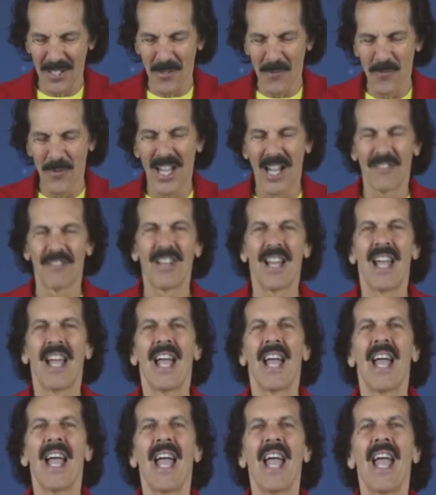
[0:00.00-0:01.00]
We have
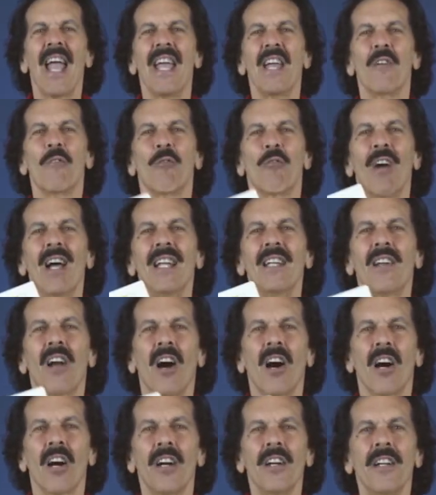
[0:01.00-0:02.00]
a red
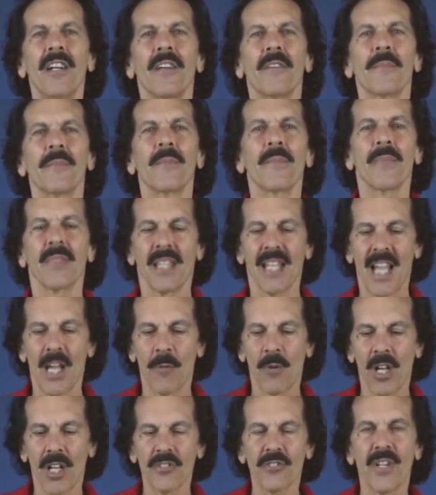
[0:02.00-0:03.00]
card, and
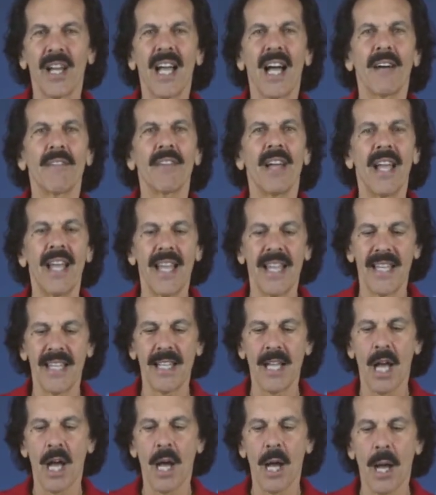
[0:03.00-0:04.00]
we also have
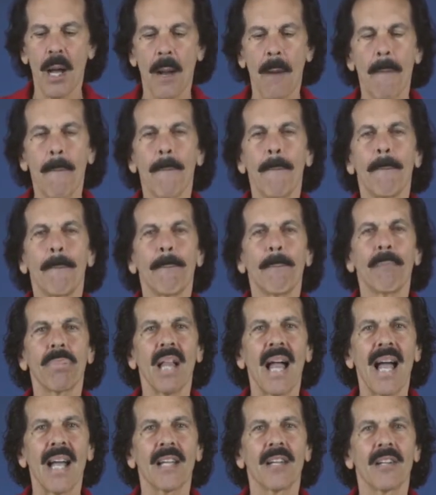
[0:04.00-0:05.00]
a
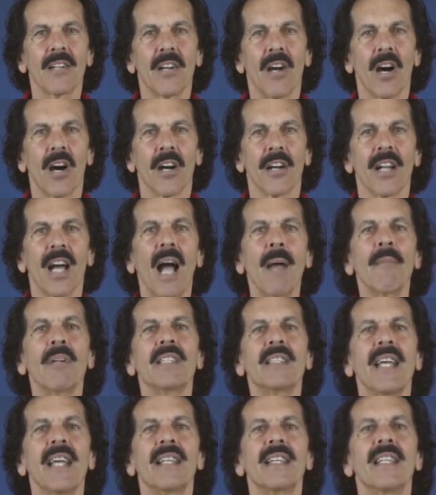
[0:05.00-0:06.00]
black card. I'm going
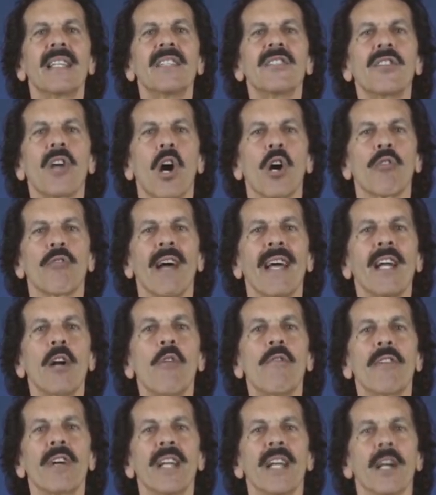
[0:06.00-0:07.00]
to take this card right
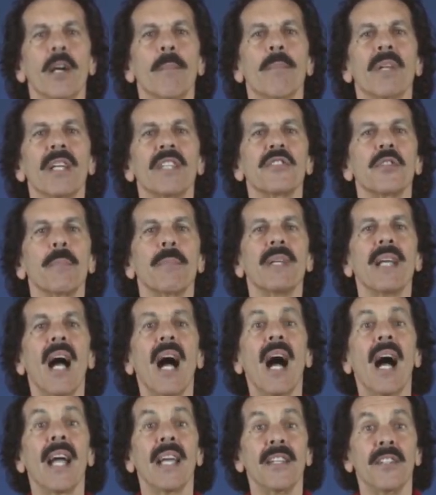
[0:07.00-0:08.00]
over here and place it
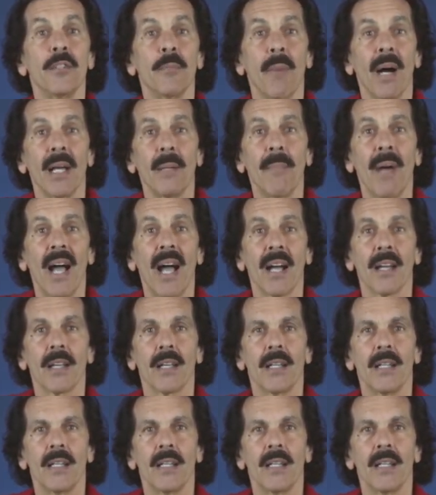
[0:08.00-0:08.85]
behind my back.